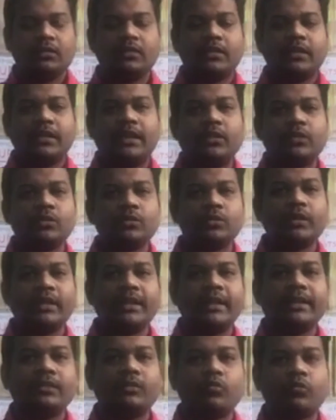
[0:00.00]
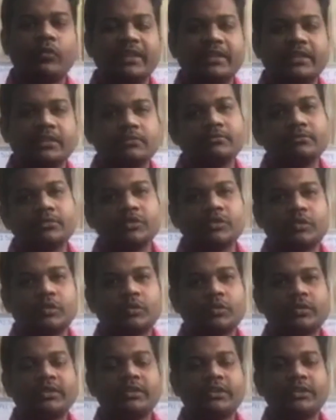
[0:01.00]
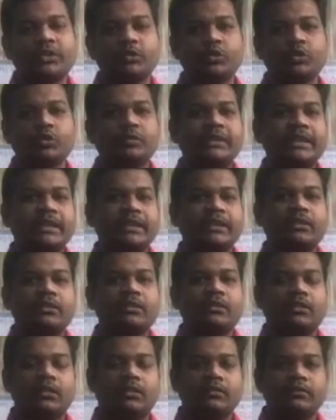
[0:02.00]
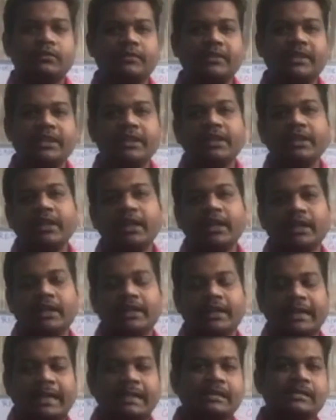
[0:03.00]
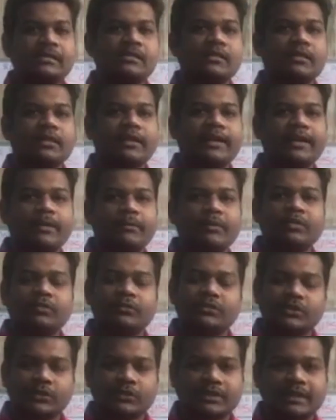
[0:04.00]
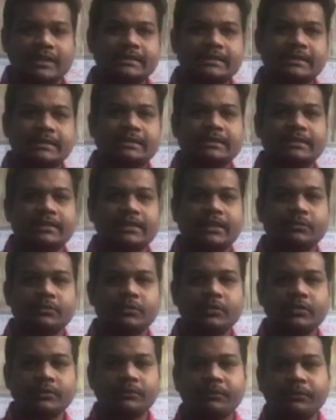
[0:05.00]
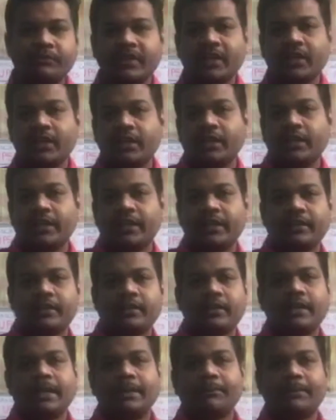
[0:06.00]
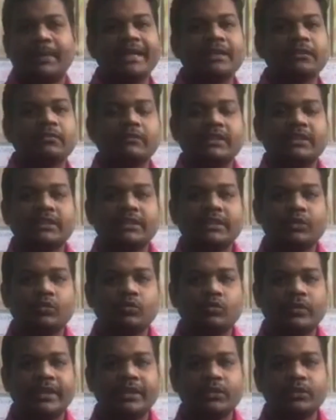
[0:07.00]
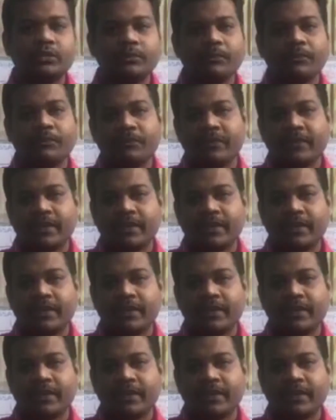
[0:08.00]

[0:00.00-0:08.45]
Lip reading: Hello and welcome to the YouTube channel of the Renaissance Academy of Geosciences, Nagpur. Here I am back with a new video.